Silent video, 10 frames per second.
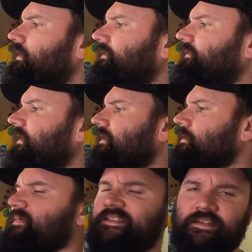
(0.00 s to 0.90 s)
This is
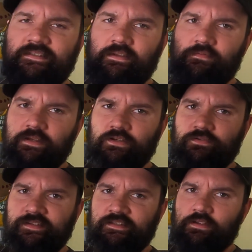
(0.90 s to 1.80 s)
number 63,
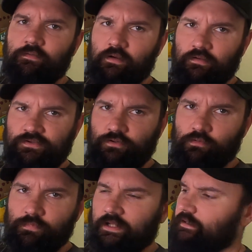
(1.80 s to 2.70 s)
issue 63 of the
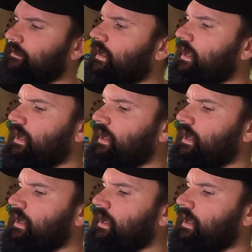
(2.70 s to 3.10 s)
Stormbringer.